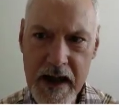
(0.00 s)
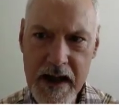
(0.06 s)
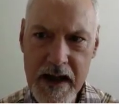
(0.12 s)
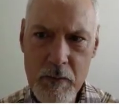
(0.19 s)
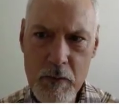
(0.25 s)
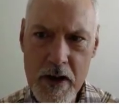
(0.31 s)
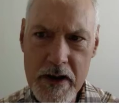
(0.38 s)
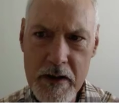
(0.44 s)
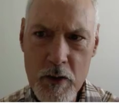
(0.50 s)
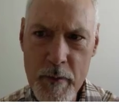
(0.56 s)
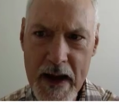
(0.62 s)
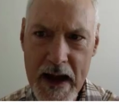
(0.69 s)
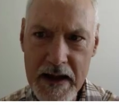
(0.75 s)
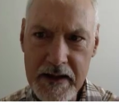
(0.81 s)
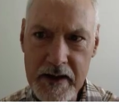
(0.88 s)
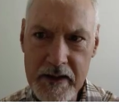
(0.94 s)
But again, I
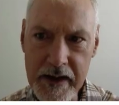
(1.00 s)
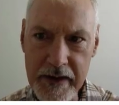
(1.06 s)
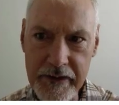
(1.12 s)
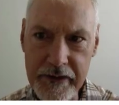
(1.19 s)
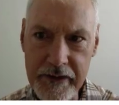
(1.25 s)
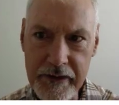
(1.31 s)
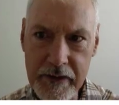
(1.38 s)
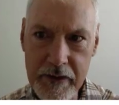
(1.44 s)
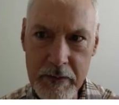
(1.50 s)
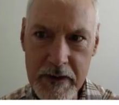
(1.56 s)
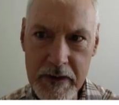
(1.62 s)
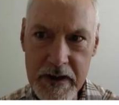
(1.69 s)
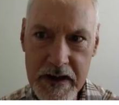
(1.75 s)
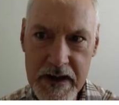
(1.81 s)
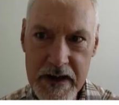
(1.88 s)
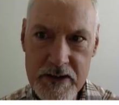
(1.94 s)
want to go back to
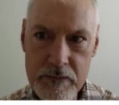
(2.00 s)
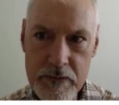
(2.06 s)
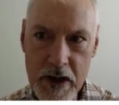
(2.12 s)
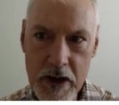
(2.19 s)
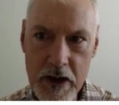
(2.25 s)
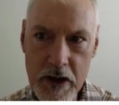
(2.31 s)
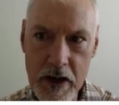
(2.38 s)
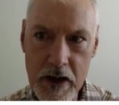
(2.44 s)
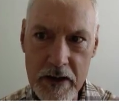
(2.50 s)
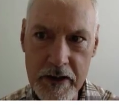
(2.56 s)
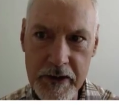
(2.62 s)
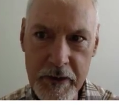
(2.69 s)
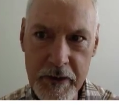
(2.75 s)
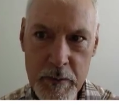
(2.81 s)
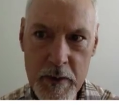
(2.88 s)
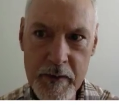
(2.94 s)
this. We need to
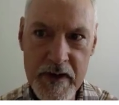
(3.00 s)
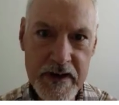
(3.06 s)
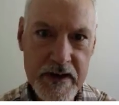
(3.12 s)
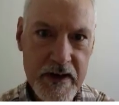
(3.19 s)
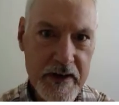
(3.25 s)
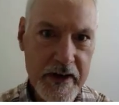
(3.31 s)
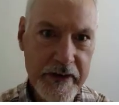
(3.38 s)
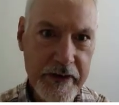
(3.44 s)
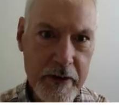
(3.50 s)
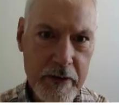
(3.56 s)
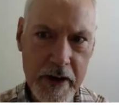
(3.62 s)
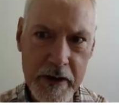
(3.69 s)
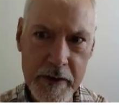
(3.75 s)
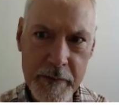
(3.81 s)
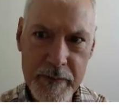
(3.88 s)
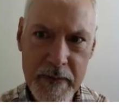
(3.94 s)
recall as we move into
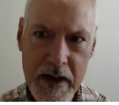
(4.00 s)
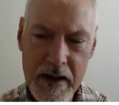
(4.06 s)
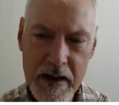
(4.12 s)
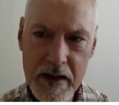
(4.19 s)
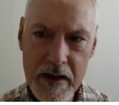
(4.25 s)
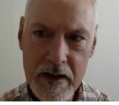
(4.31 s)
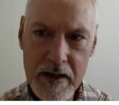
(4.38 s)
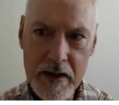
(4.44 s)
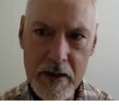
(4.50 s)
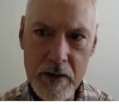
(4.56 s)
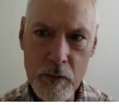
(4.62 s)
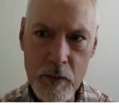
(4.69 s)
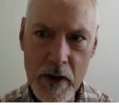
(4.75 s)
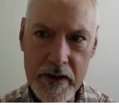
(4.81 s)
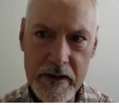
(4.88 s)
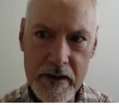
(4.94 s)
this unit
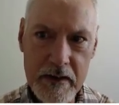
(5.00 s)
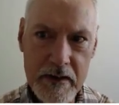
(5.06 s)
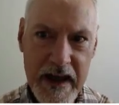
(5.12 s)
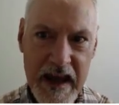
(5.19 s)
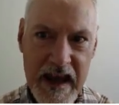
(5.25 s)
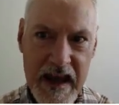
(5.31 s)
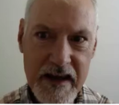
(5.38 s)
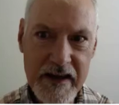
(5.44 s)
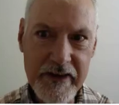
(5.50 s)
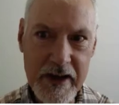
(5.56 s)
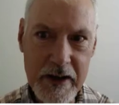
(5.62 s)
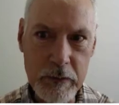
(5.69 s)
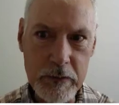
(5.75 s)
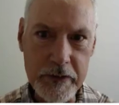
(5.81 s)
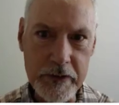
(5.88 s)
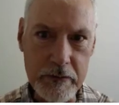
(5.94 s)
what
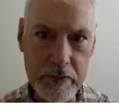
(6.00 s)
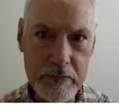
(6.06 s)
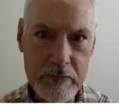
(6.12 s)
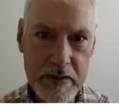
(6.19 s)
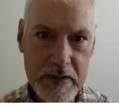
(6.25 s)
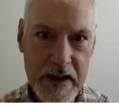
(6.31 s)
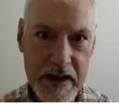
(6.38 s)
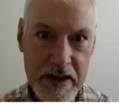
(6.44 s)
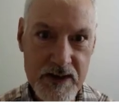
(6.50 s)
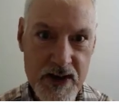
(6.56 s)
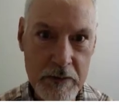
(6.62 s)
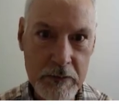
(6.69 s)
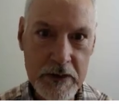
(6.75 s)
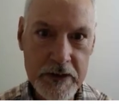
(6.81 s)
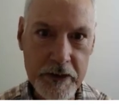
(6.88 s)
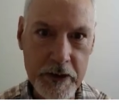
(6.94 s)
K is equal to,
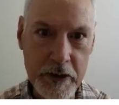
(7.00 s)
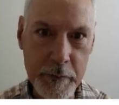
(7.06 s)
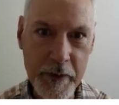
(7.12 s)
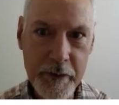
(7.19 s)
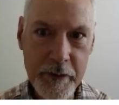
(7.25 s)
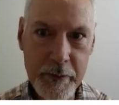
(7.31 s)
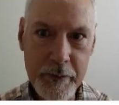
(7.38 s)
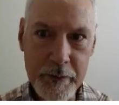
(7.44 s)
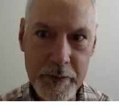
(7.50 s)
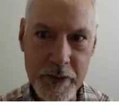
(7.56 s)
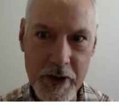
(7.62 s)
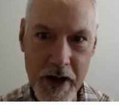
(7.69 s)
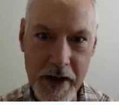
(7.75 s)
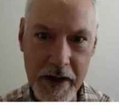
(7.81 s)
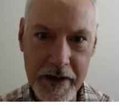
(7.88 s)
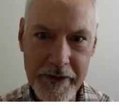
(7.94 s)
and in general terms,
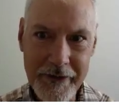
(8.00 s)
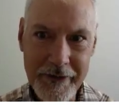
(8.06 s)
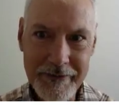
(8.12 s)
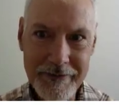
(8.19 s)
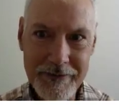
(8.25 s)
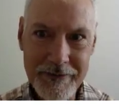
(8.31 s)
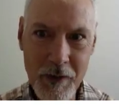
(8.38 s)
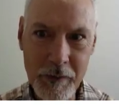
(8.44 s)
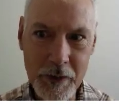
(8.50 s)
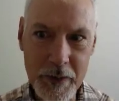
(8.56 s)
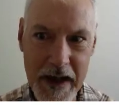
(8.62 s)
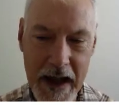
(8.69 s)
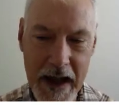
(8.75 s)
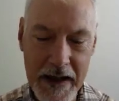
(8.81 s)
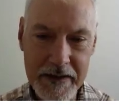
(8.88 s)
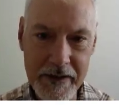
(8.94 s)
products
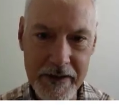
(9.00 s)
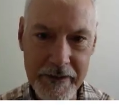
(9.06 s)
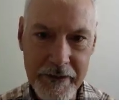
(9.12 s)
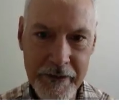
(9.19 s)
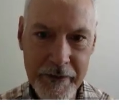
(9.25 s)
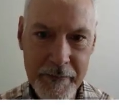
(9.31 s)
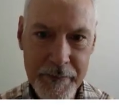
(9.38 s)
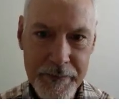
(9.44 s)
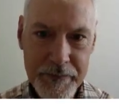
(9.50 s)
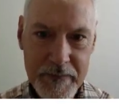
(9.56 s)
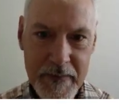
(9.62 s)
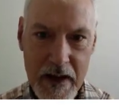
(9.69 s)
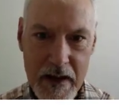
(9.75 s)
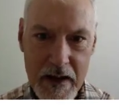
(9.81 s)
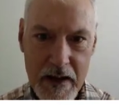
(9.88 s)
over reactants.